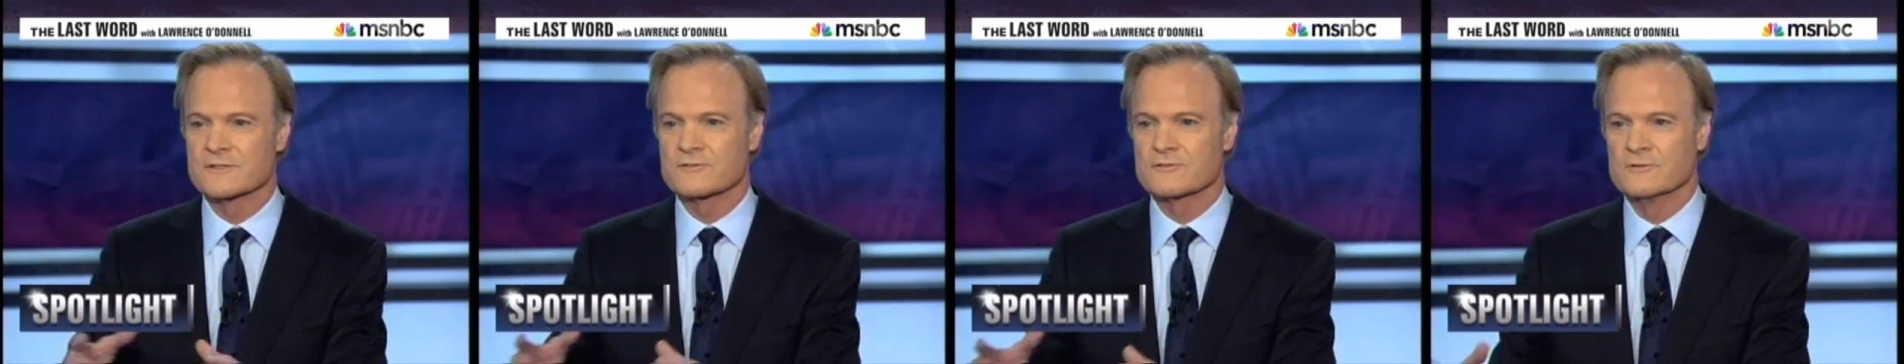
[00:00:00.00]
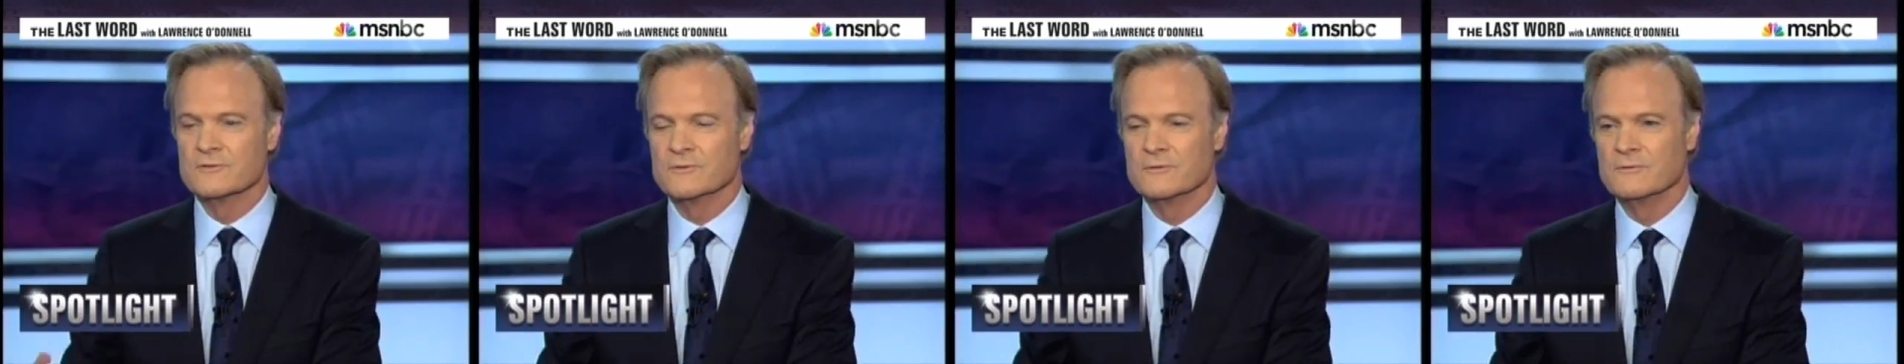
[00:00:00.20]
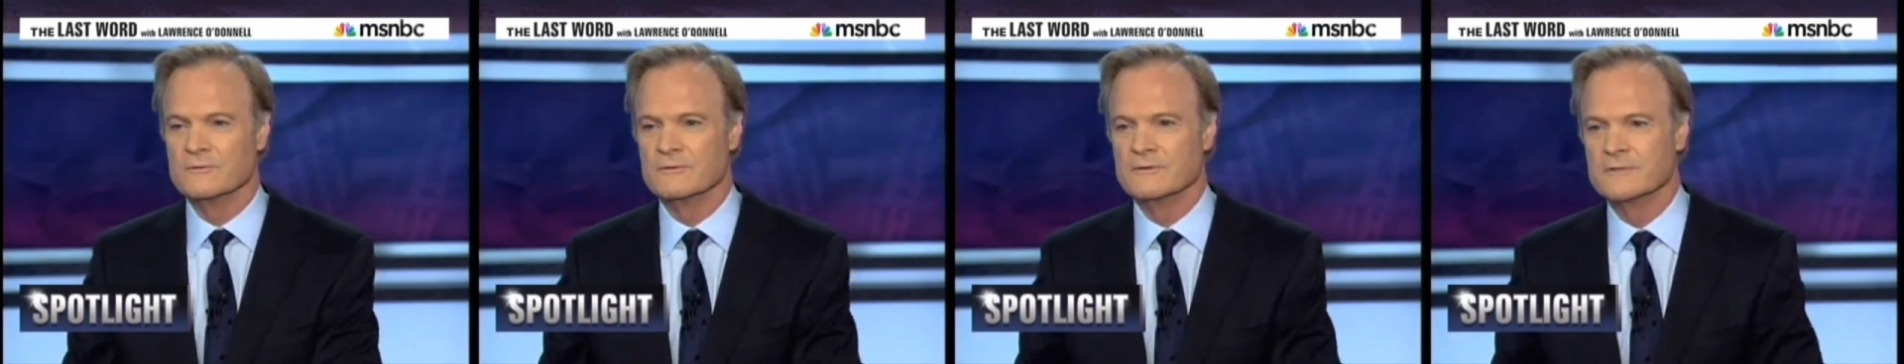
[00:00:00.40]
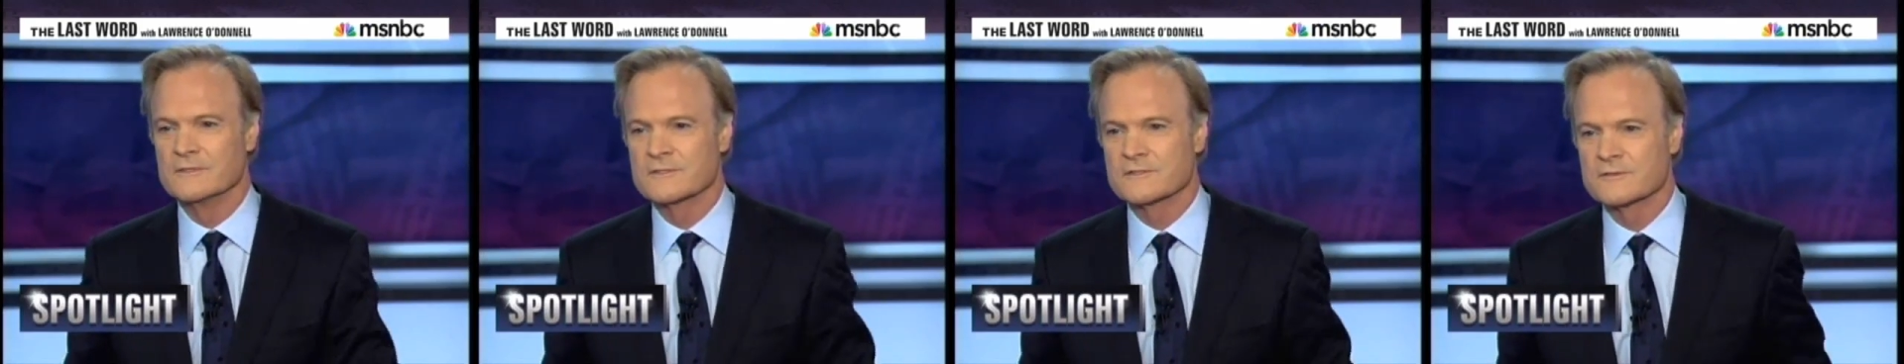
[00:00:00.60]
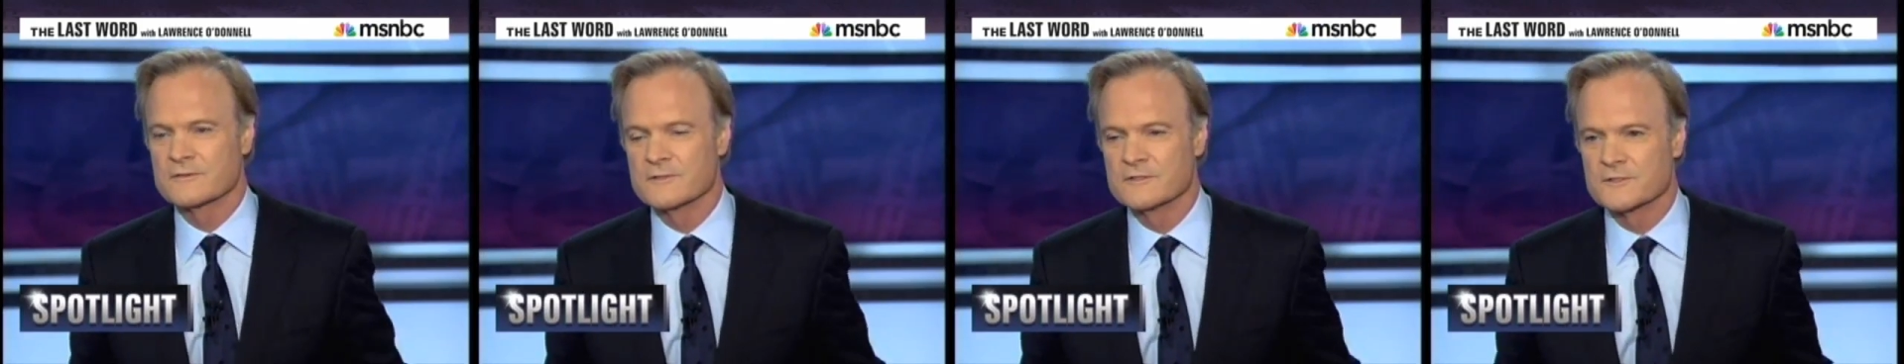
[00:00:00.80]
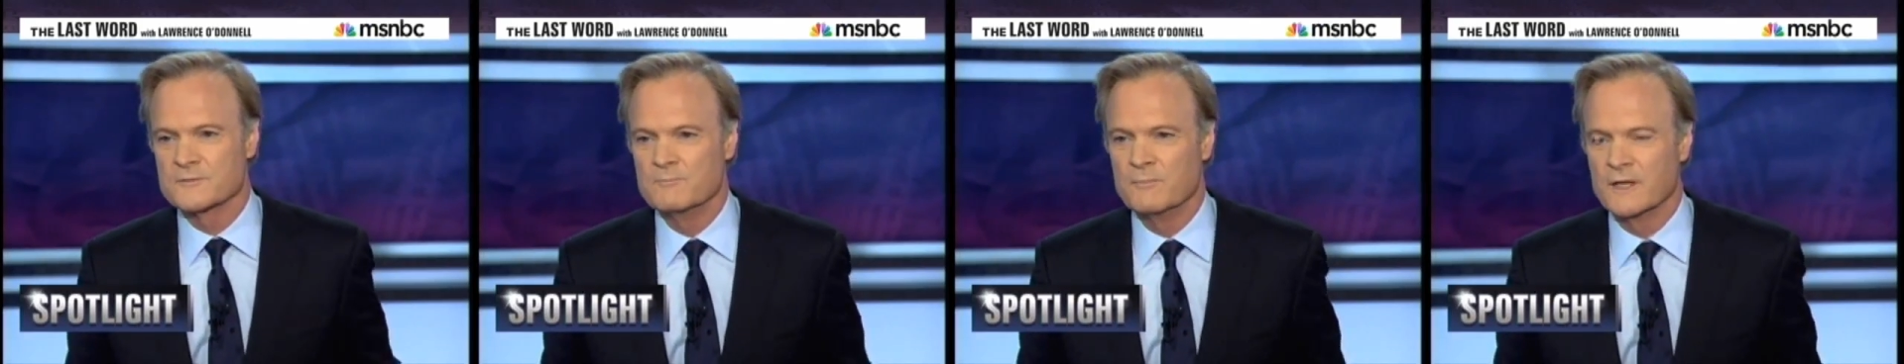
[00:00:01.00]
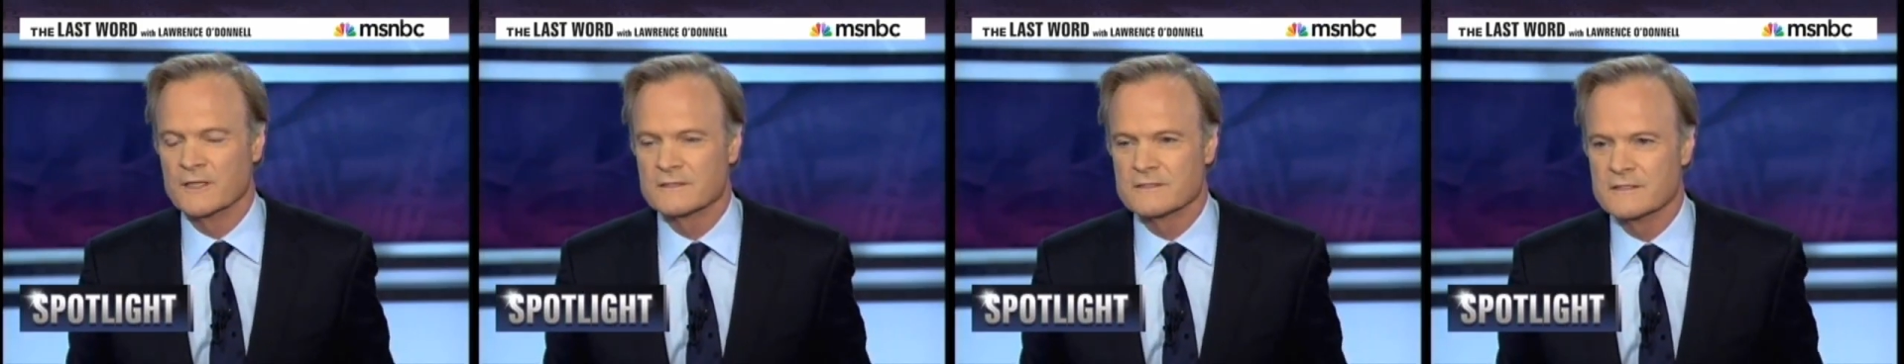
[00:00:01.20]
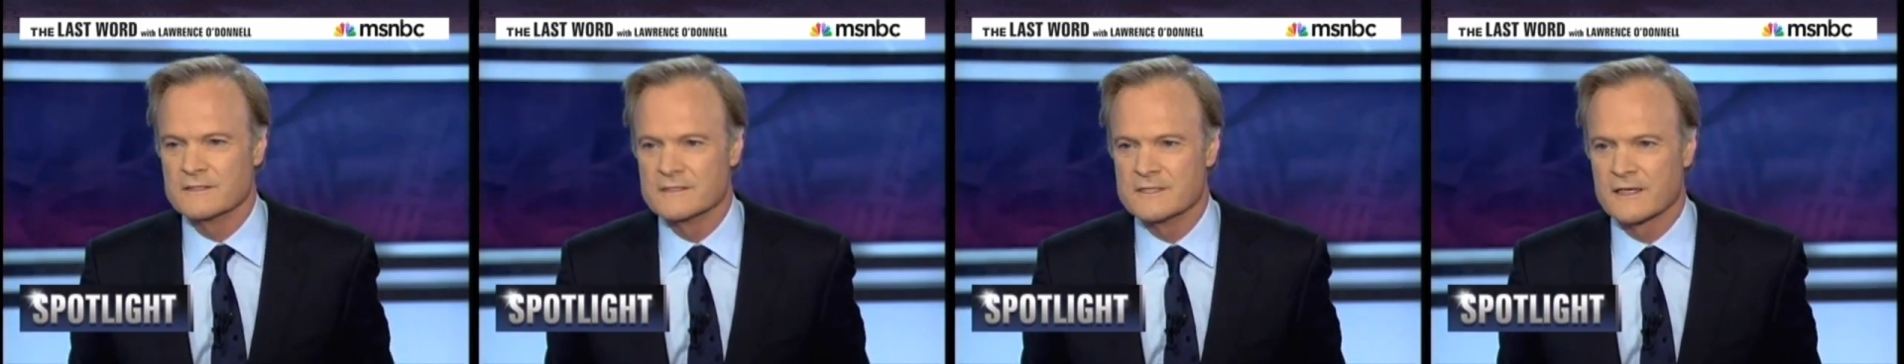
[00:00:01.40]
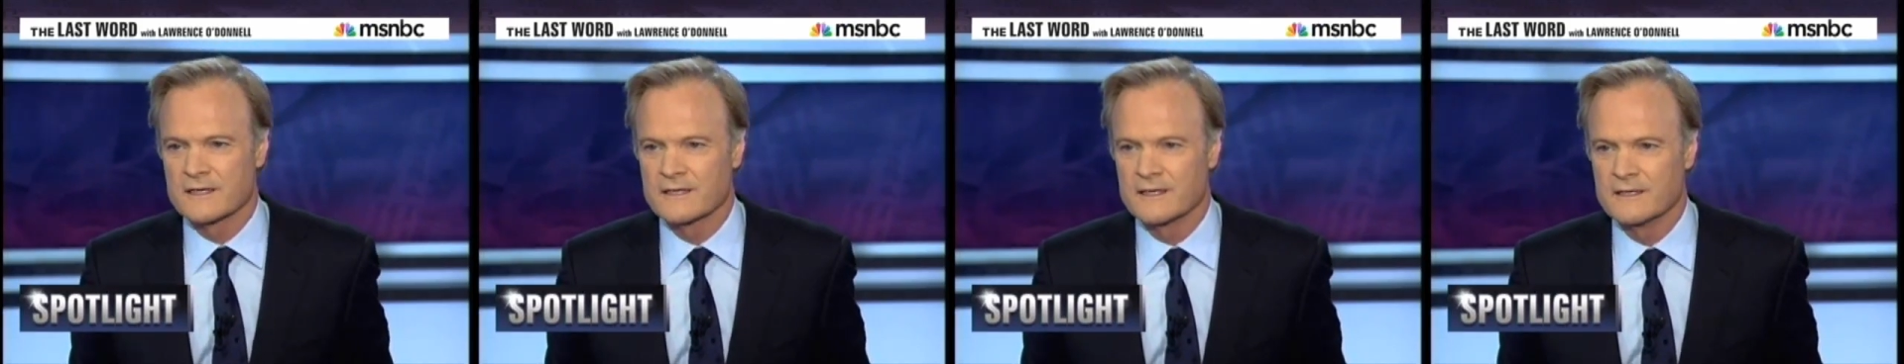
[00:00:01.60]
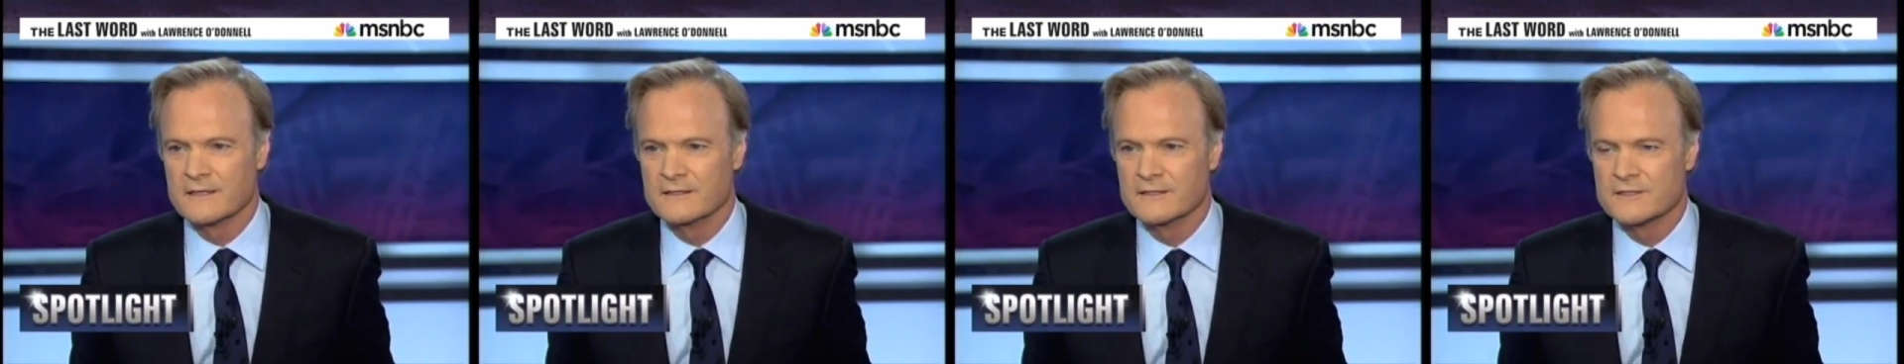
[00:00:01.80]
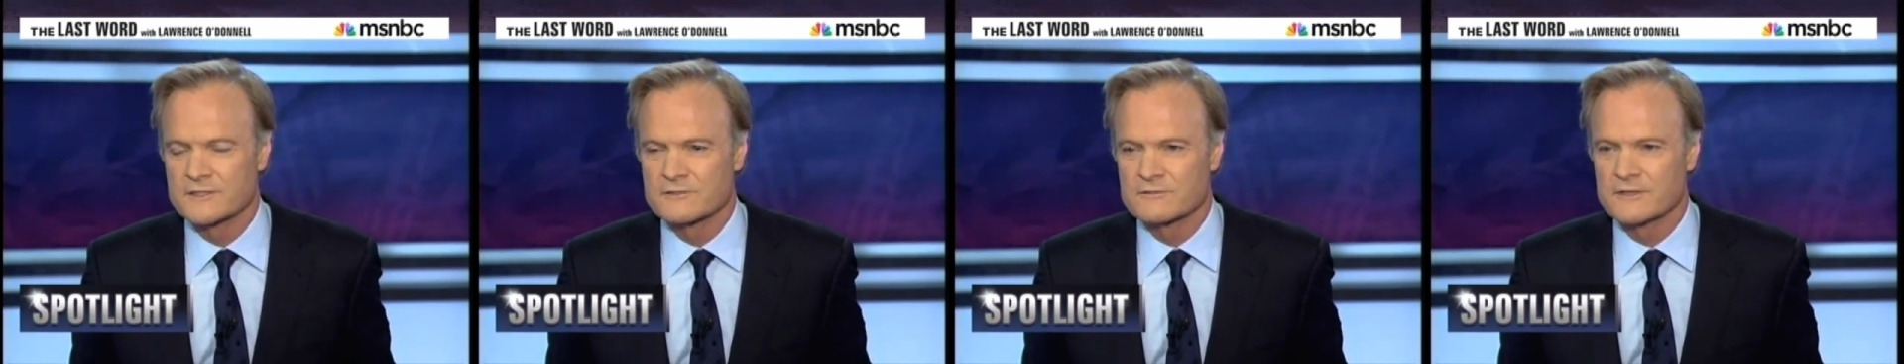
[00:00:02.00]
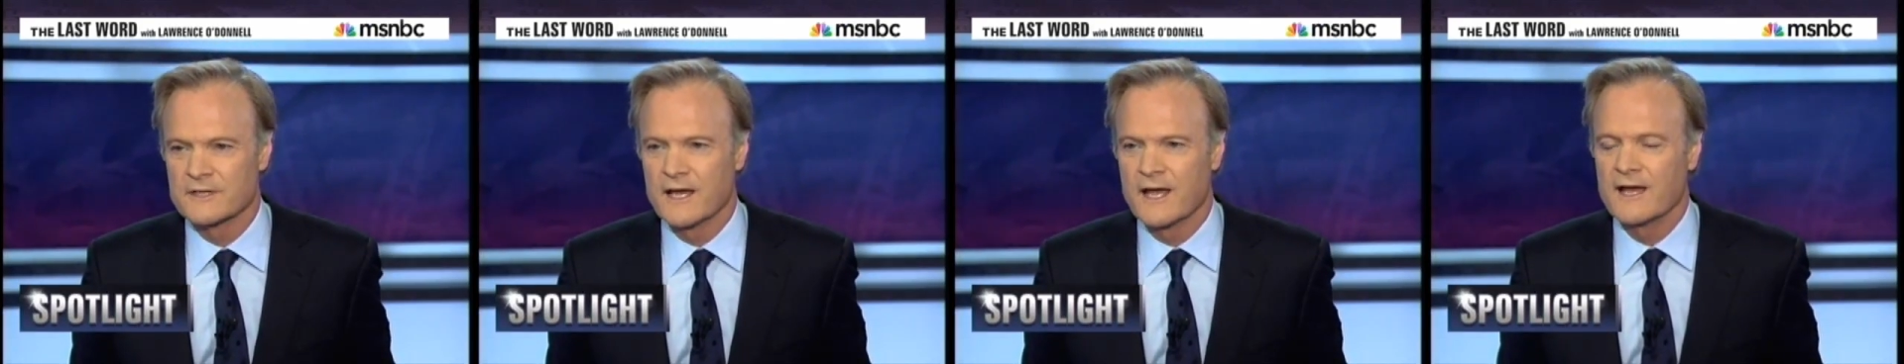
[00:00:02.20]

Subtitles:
through this multi-decade history.